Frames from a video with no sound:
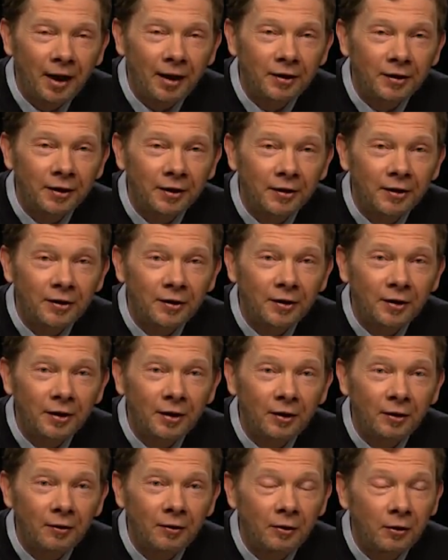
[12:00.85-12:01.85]
essence,
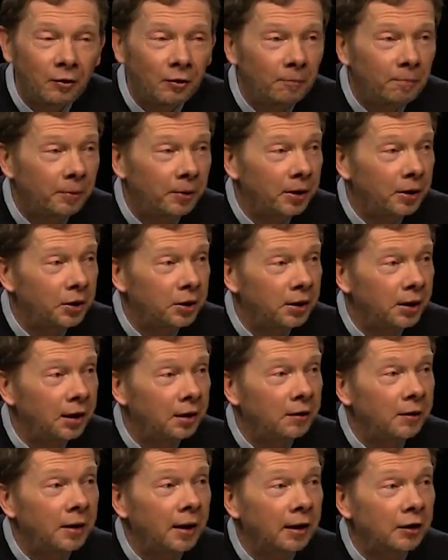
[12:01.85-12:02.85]
you, you
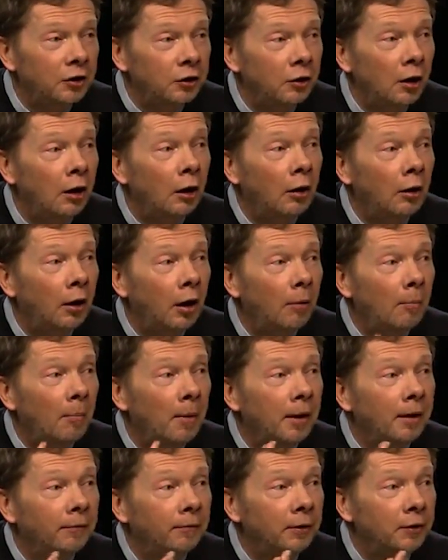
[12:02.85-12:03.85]
appreciate the external
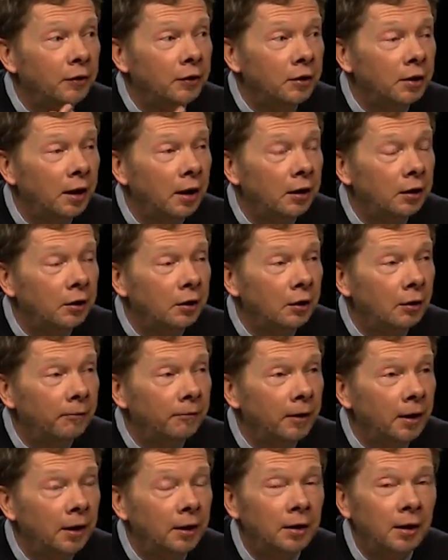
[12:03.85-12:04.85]
manifestation of
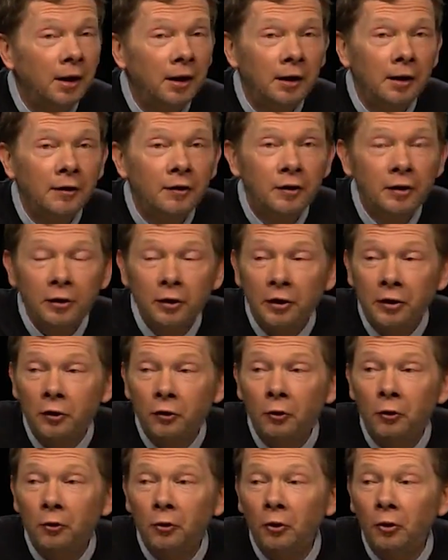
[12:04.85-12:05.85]
it in its
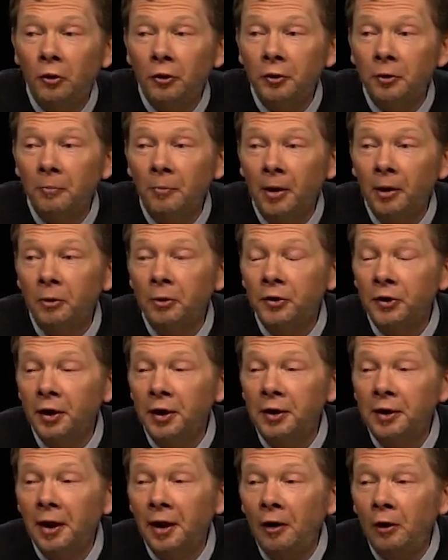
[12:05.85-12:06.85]
so-called, one could
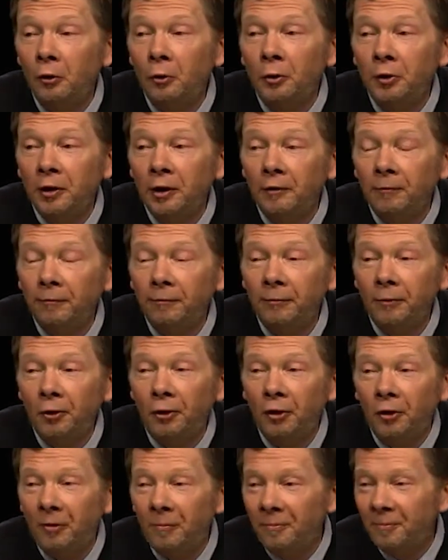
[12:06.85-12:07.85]
say, diluted
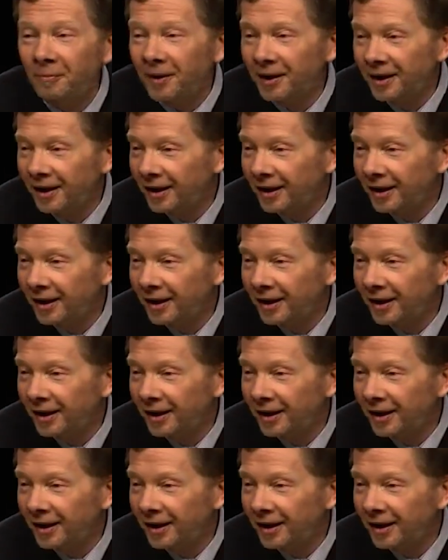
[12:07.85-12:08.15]
form